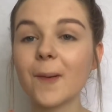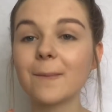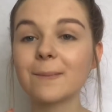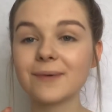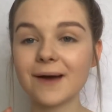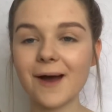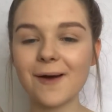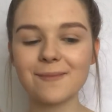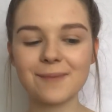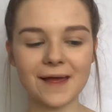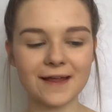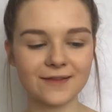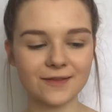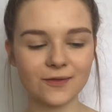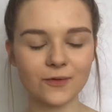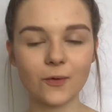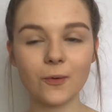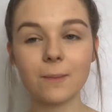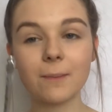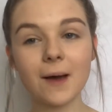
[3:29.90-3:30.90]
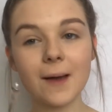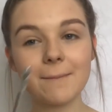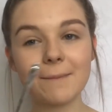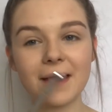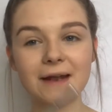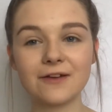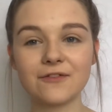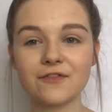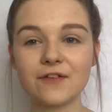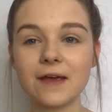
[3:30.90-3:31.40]
Brow Pencil by
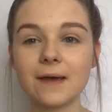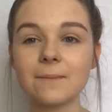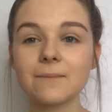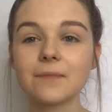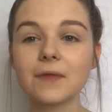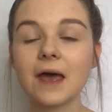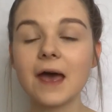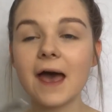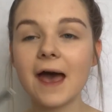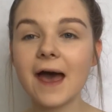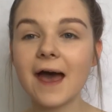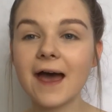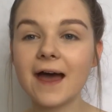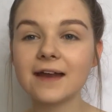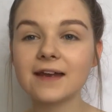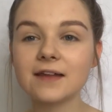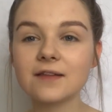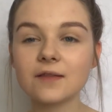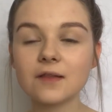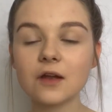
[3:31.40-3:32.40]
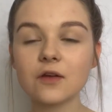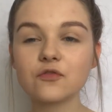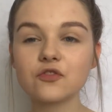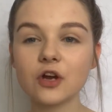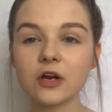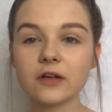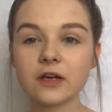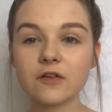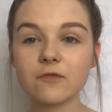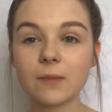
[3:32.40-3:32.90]
Benefit, and instead of
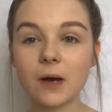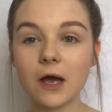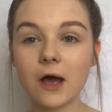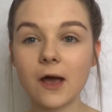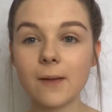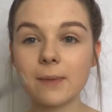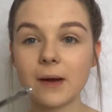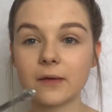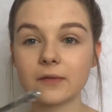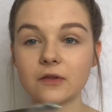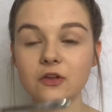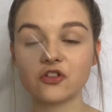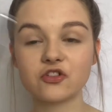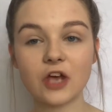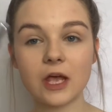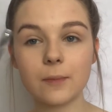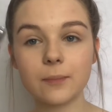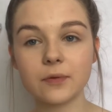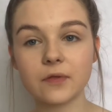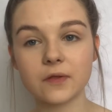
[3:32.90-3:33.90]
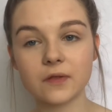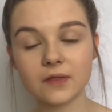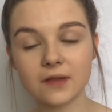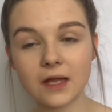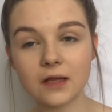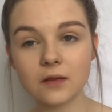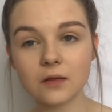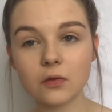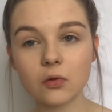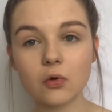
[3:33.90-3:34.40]
trying to give my eyebrows a shape with a
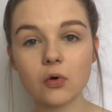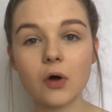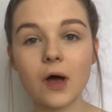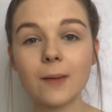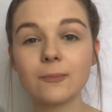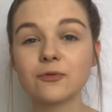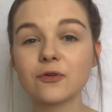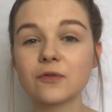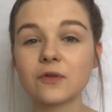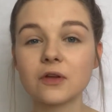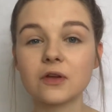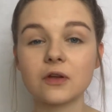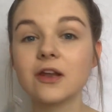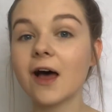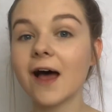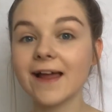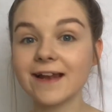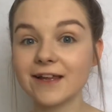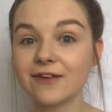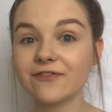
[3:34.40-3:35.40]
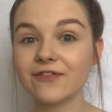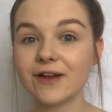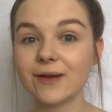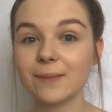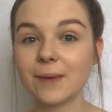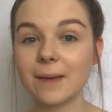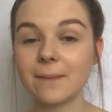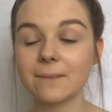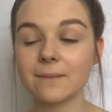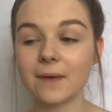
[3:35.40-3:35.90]
stencil, I'm just going to lightly fill
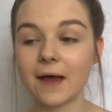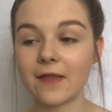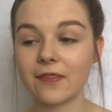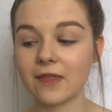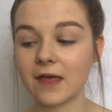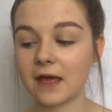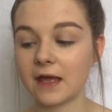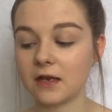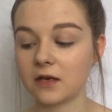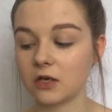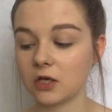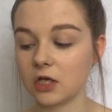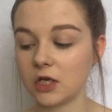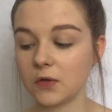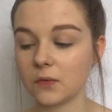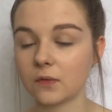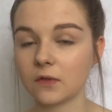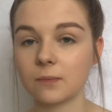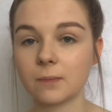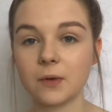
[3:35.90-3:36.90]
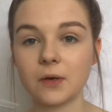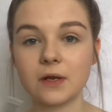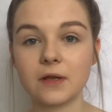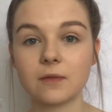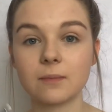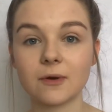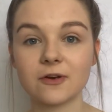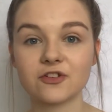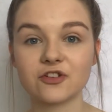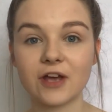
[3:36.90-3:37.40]
them in and then use the spoolies
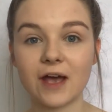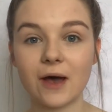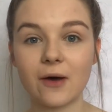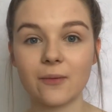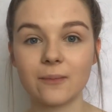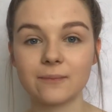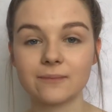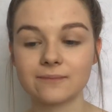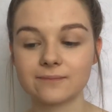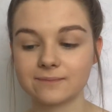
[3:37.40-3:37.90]
to brush it out.